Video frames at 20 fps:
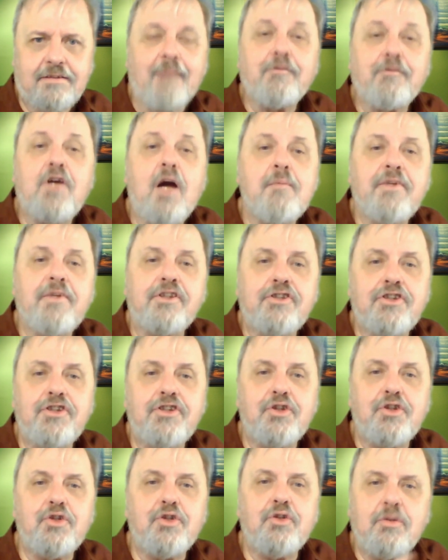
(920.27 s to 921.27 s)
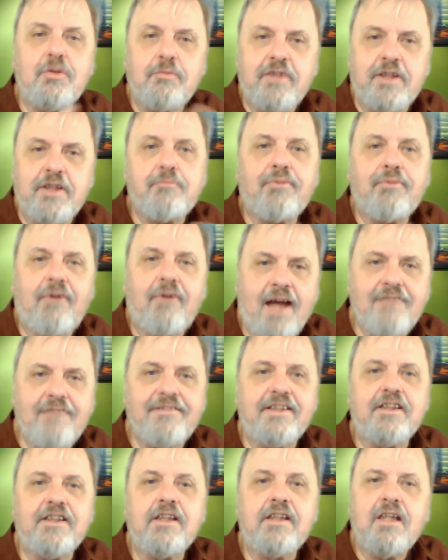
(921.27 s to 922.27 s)
I'm coming to you in
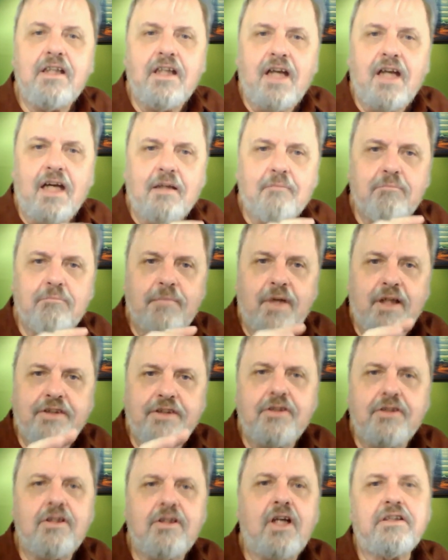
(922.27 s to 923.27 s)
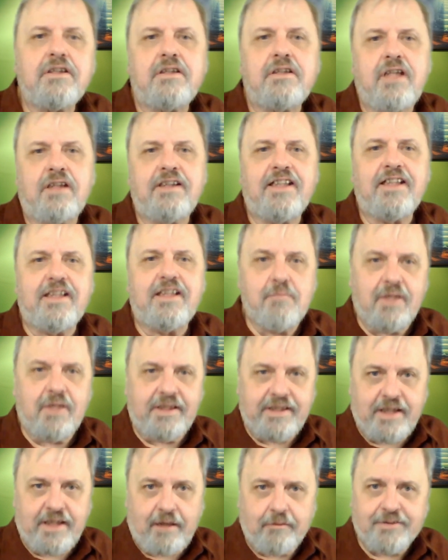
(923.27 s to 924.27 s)
private, but you're not to tell
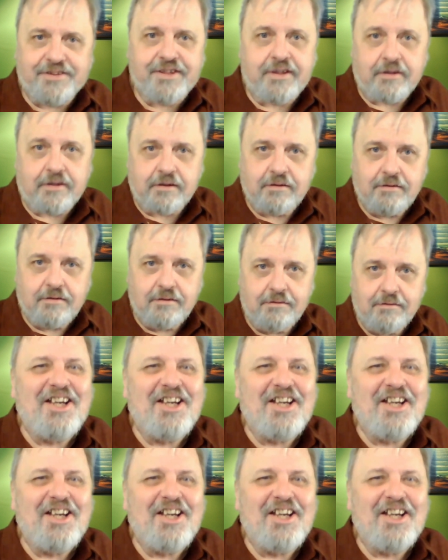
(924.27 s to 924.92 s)
anybody I was here.